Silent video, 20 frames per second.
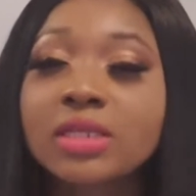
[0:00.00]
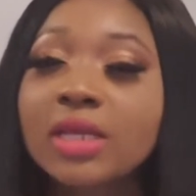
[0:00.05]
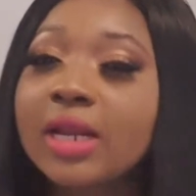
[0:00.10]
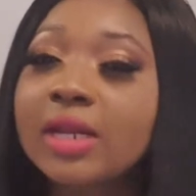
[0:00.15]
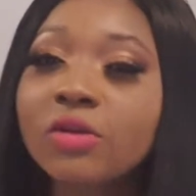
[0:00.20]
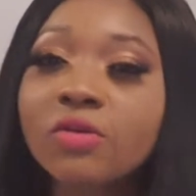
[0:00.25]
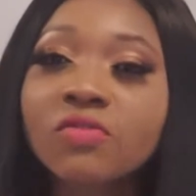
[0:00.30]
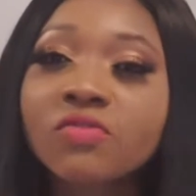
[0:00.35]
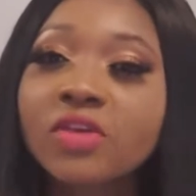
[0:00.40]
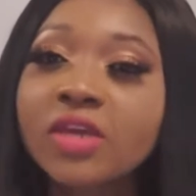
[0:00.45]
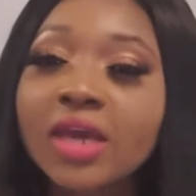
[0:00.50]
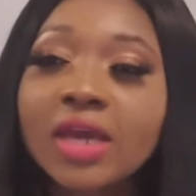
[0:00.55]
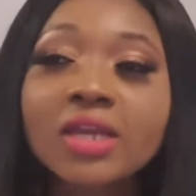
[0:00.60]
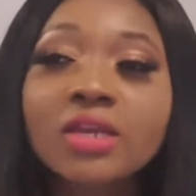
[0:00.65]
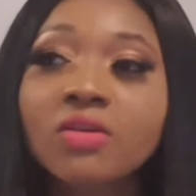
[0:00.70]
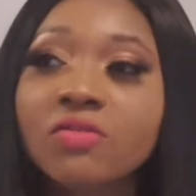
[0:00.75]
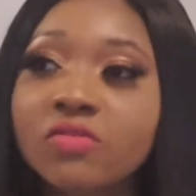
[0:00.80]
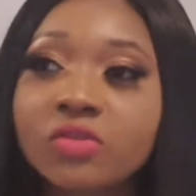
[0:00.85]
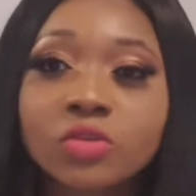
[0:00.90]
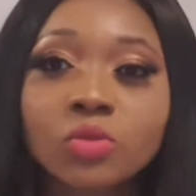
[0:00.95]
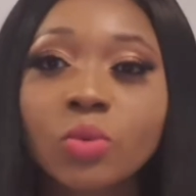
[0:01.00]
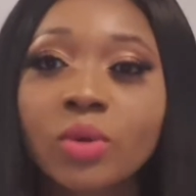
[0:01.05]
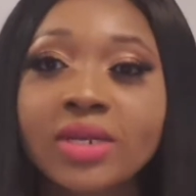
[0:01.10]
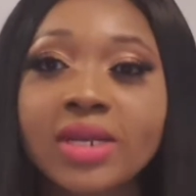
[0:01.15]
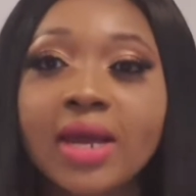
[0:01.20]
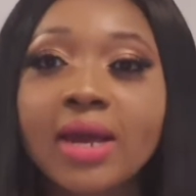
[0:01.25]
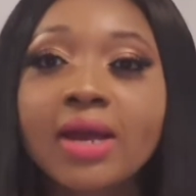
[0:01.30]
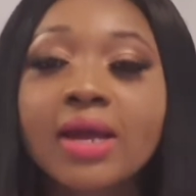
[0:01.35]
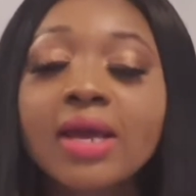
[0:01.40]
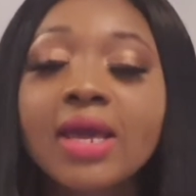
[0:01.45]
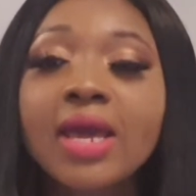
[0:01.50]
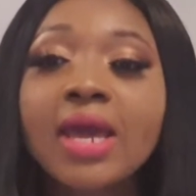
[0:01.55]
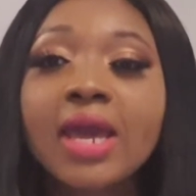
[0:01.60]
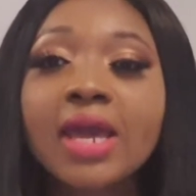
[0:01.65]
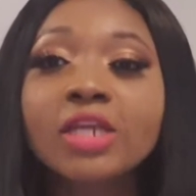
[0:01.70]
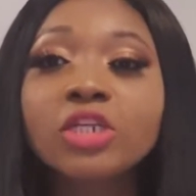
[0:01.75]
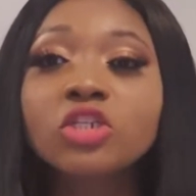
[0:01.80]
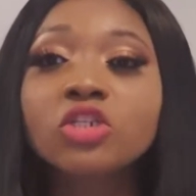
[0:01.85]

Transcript: And I don't think any of us want that. And you